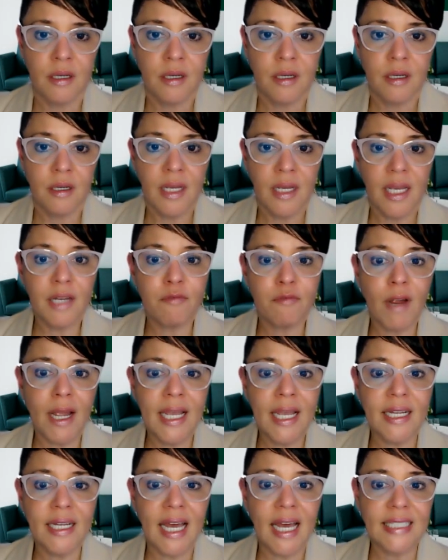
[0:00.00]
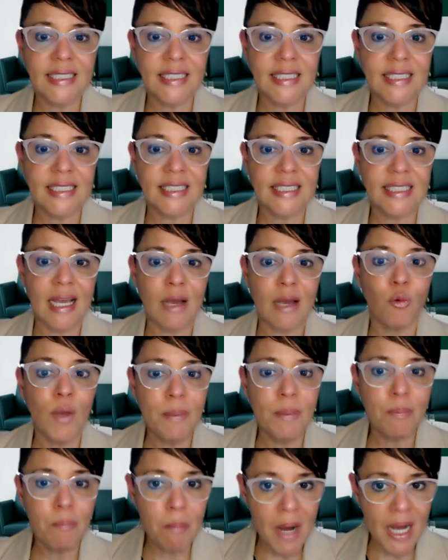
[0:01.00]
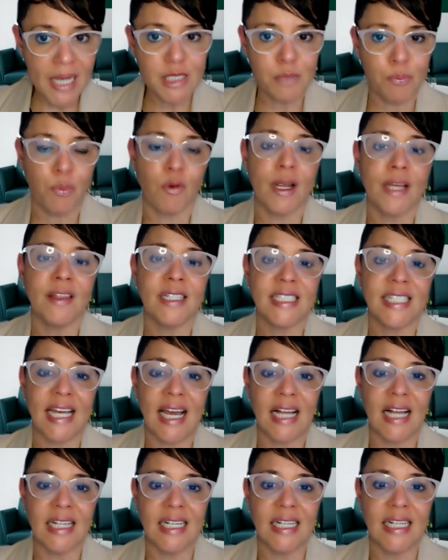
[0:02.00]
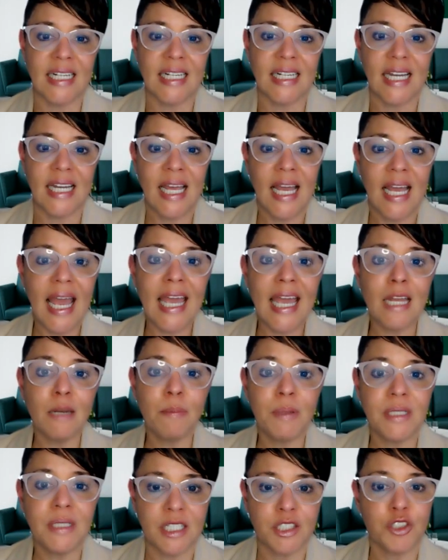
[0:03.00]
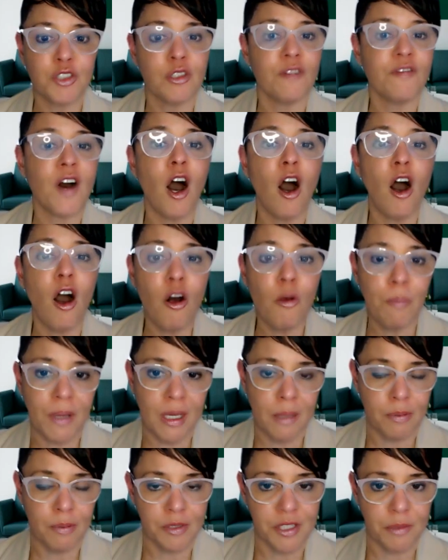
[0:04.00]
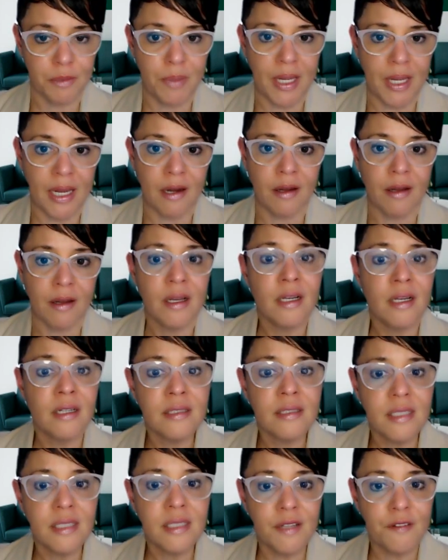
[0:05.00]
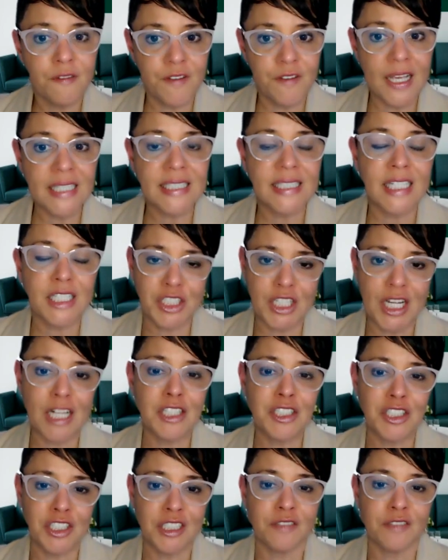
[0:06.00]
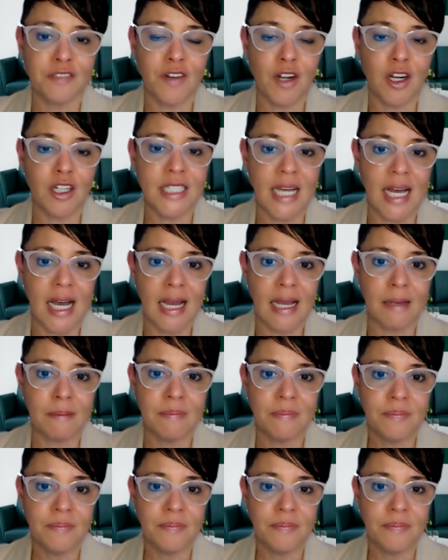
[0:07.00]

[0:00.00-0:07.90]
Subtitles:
It recognizes that we must bring the talent and potential of all people to bear to face the challenges of our time.